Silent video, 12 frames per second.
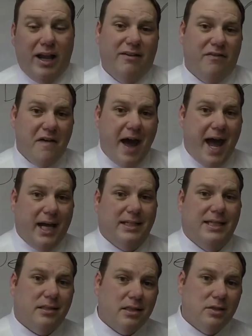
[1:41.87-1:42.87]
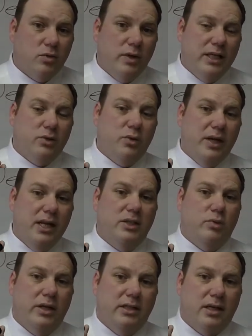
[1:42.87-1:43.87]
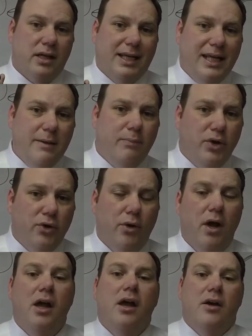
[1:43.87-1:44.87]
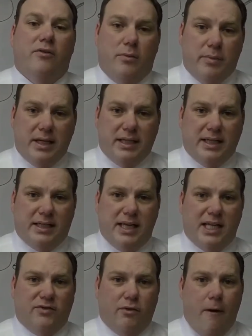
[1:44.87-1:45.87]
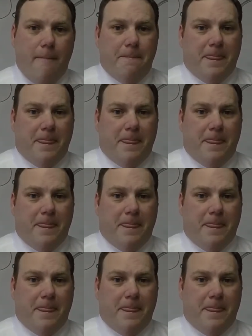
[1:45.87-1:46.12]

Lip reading: In fact, it is what is going to keep you from being successful.